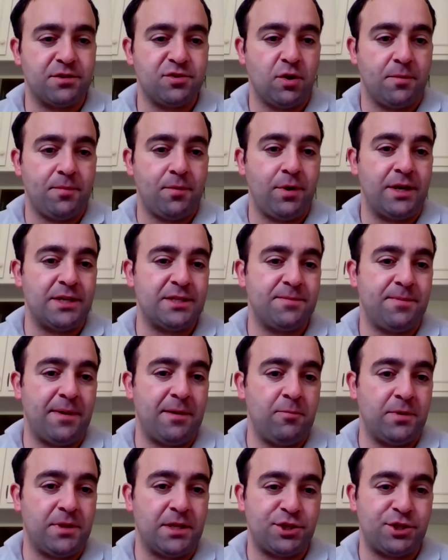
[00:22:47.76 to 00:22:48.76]
Dr. Sobel
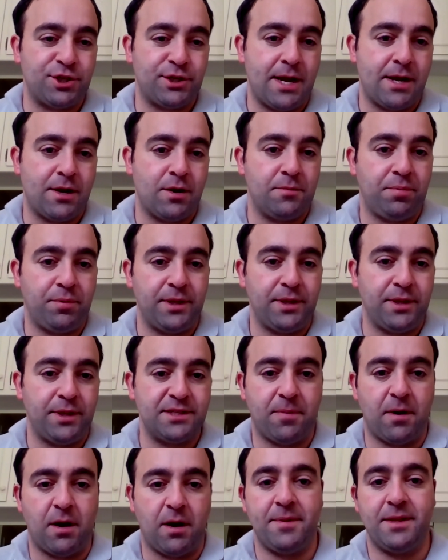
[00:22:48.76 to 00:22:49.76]
has been with the Chicago
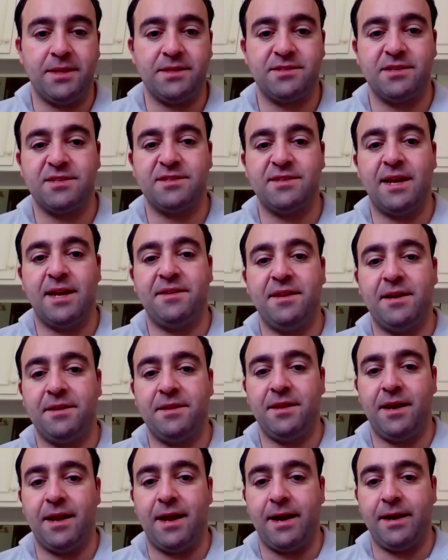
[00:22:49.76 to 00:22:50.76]
Police Department since
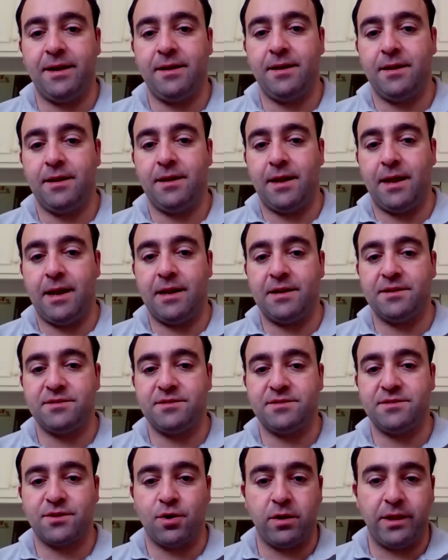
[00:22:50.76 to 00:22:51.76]
1999
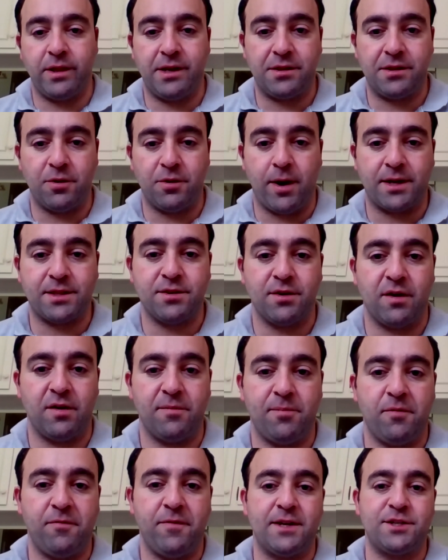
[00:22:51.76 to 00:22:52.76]
and is currently the
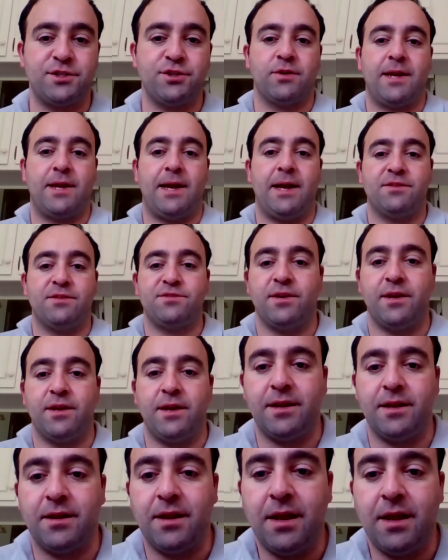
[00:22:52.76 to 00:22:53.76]
director of Professional
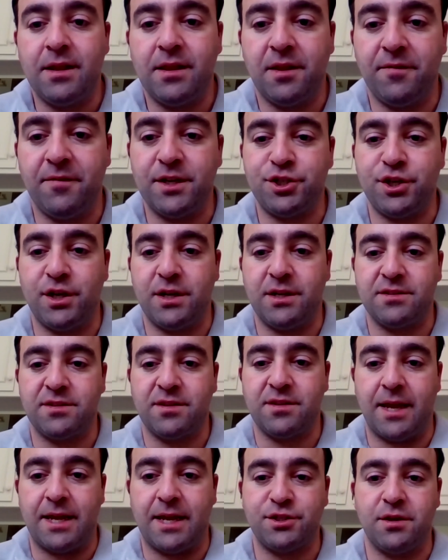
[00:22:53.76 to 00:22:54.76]
Counseling
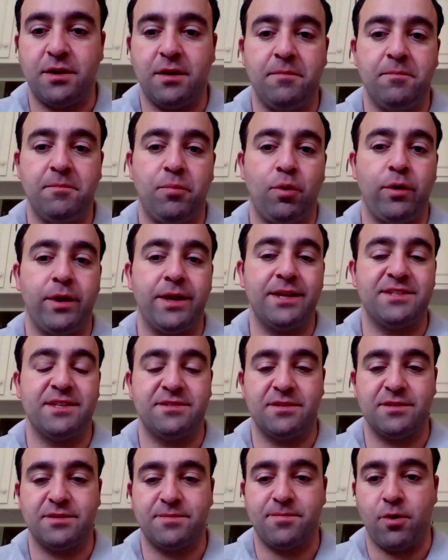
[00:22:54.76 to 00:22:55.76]
Division /
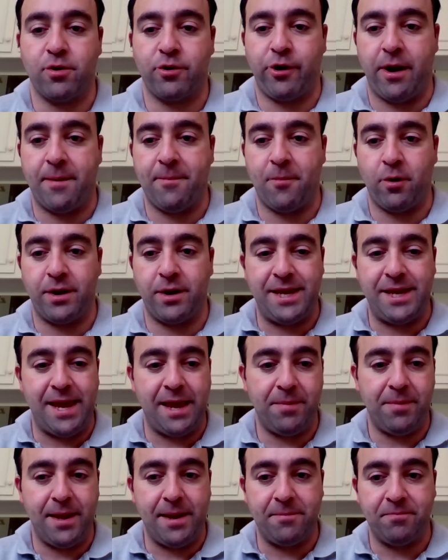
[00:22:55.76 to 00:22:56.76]
Employee Assistance Program,
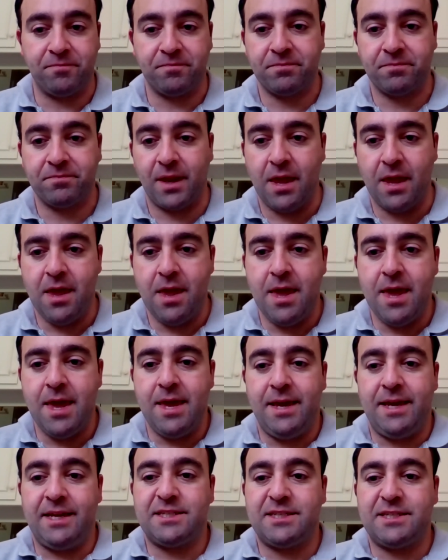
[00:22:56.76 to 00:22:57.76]
or EAP.
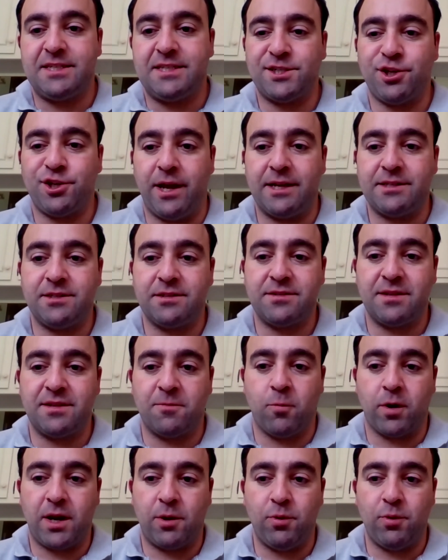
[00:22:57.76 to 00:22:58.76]
He
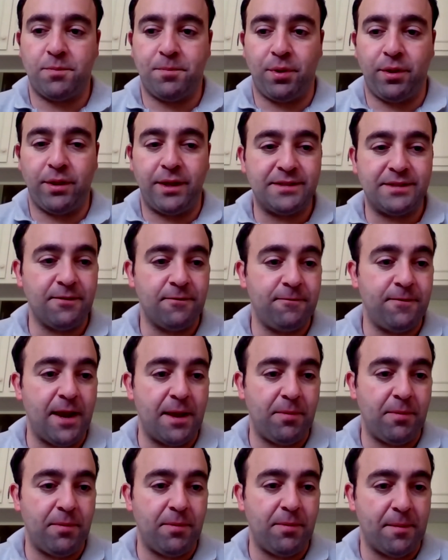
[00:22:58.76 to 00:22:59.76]
specializes in working with
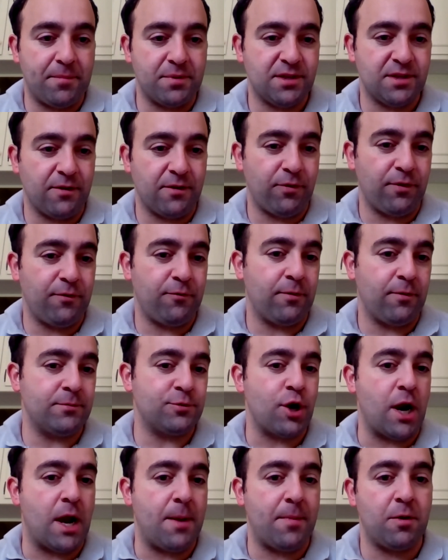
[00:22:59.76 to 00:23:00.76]
police and family members
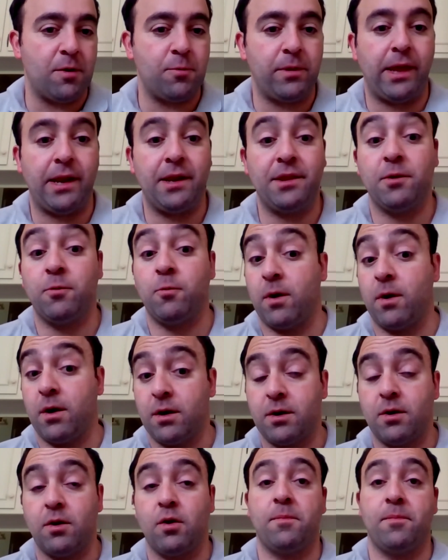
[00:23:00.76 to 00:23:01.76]
suffering from trauma related
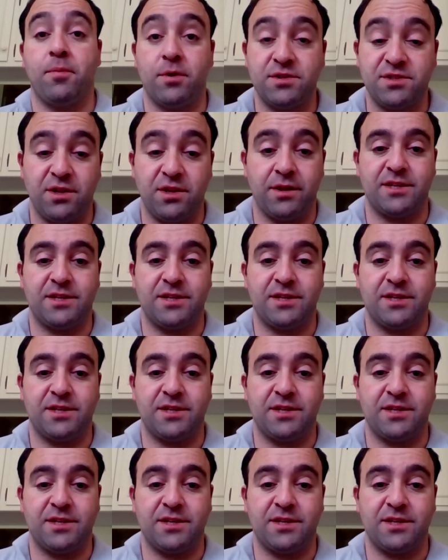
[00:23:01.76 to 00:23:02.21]
to work or